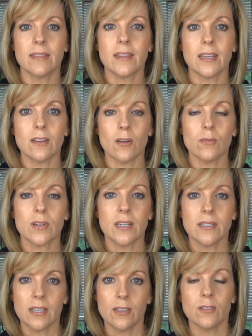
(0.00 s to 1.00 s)
they don't
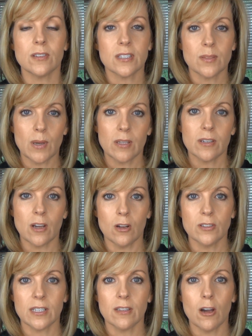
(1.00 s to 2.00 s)
continue to smell it
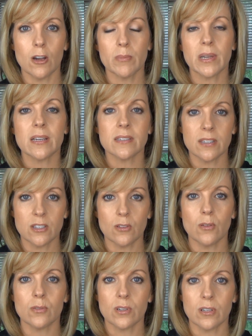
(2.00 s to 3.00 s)
all day long because it's an
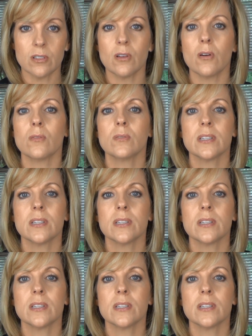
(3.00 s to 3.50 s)
eau de cologne.